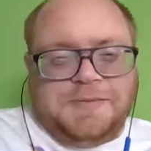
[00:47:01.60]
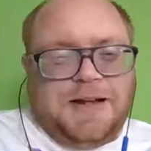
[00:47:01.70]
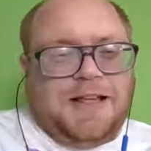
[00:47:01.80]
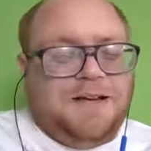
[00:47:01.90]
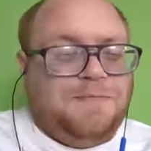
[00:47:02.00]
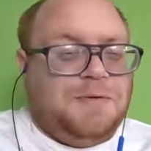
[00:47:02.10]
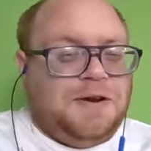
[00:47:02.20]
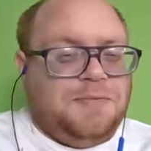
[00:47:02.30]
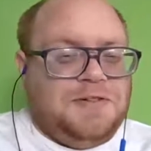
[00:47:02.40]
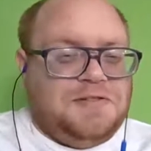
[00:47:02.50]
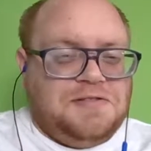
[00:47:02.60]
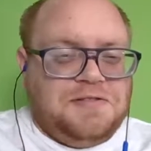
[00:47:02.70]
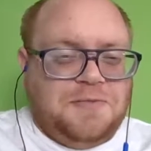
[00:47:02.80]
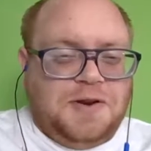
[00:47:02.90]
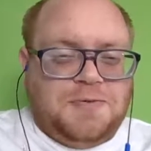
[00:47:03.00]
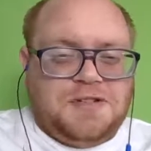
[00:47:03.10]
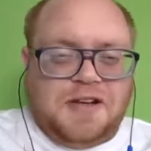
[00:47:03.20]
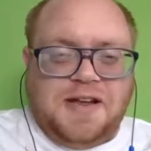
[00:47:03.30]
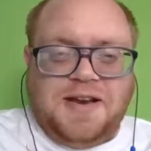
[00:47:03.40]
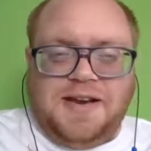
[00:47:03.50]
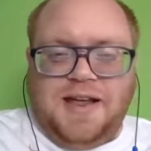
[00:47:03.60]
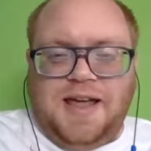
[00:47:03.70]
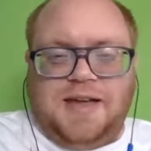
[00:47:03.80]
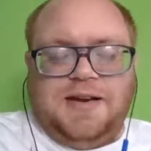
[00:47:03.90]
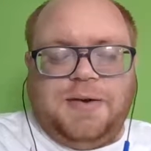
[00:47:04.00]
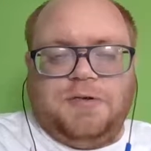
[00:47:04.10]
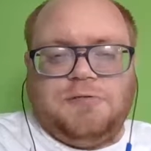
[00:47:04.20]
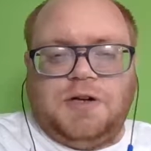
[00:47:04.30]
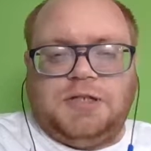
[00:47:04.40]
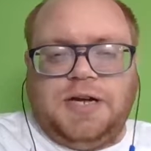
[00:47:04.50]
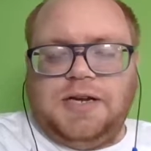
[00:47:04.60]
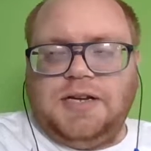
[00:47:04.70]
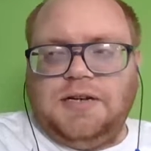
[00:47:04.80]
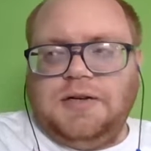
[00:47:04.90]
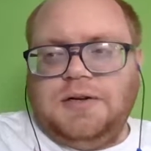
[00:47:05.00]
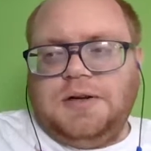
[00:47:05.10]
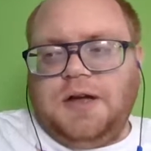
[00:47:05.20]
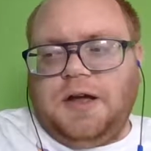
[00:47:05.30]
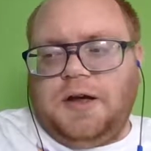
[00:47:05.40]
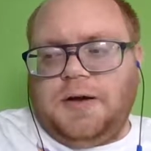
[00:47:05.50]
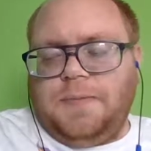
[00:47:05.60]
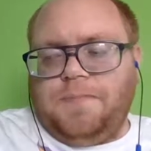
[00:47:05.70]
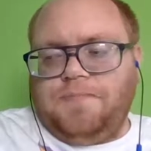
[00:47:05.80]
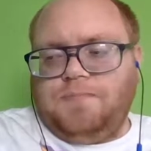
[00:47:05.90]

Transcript: of my life when it was on and I was watching it. Um,